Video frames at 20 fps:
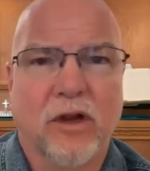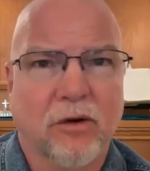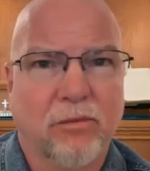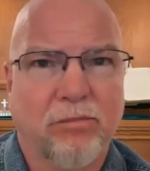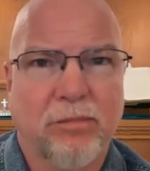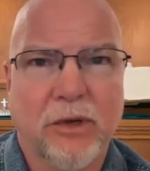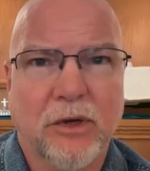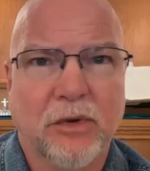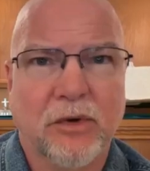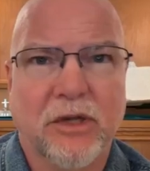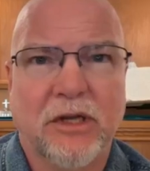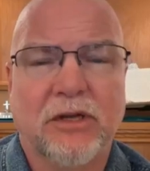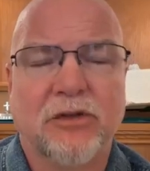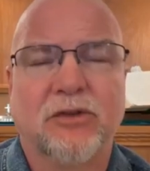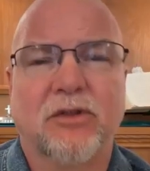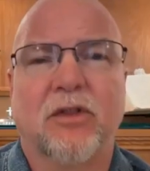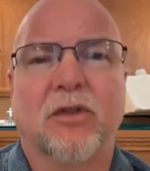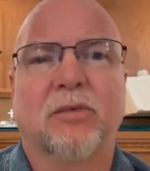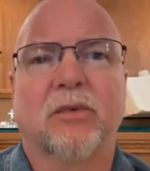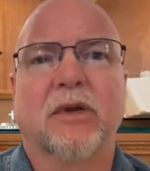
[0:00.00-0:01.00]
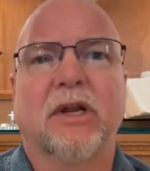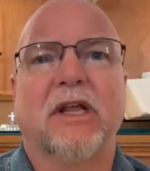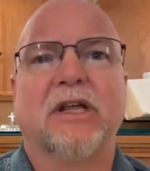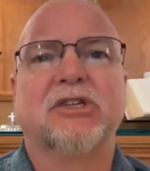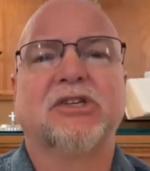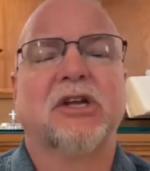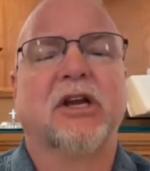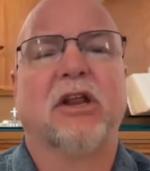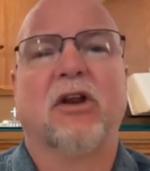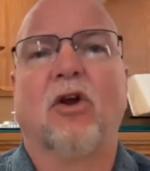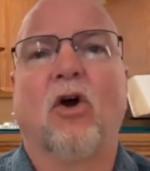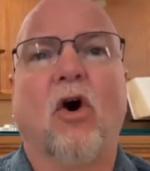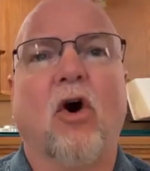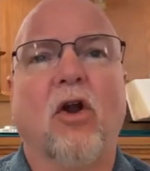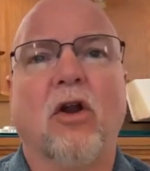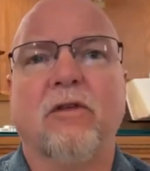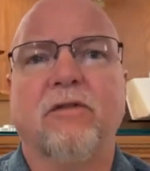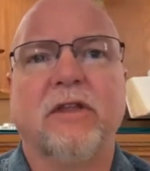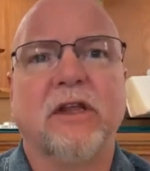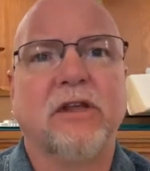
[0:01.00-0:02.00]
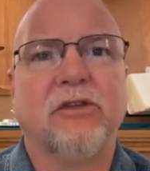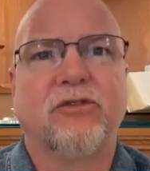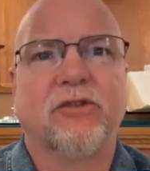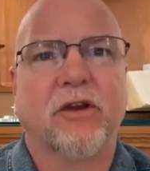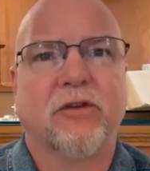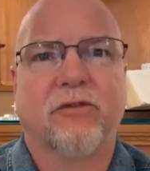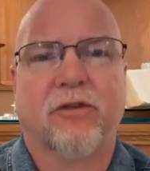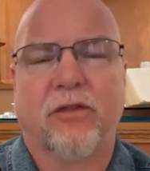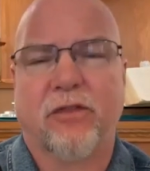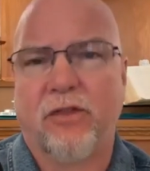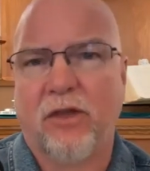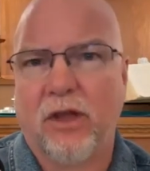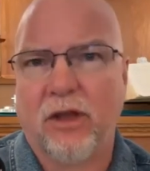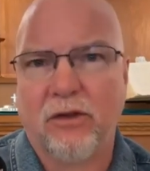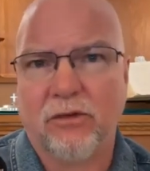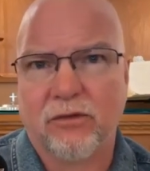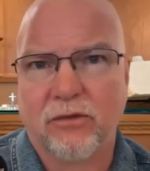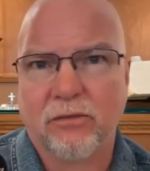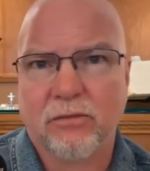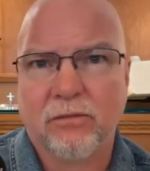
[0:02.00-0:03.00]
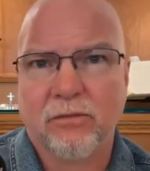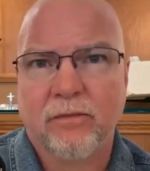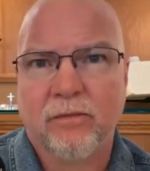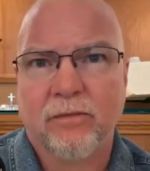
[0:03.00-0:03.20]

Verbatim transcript: that are built into the religion and all of these different things